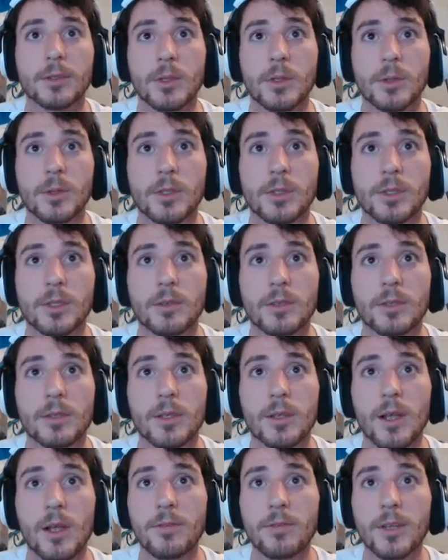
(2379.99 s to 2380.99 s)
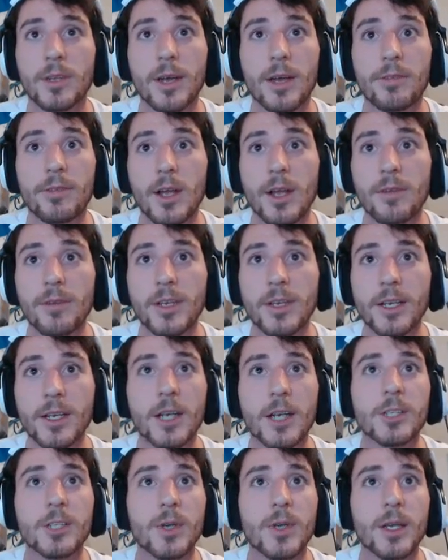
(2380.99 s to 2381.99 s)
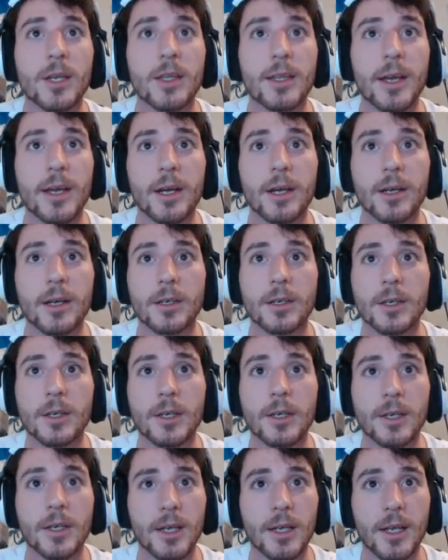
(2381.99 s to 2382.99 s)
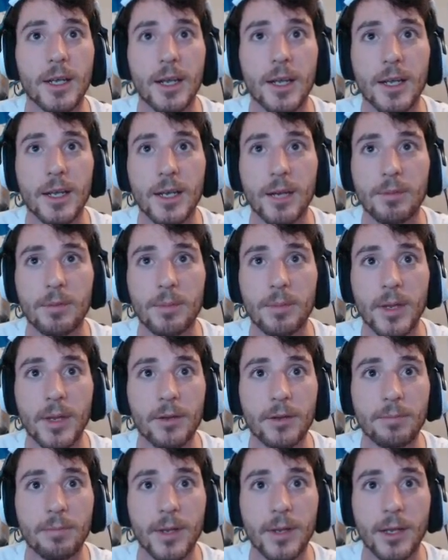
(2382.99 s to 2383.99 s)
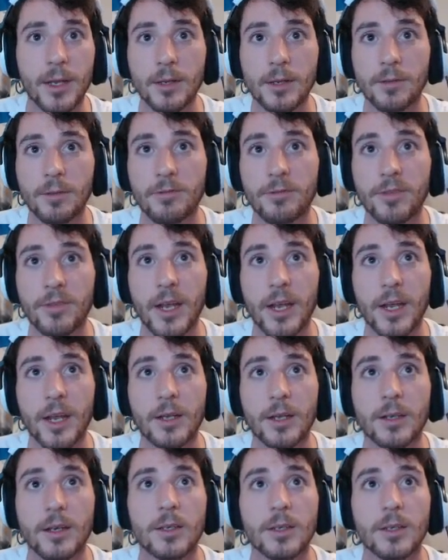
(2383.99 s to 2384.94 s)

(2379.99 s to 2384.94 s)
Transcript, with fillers: It was a lovely, you have a lovely country there, and I'm a big, big fan.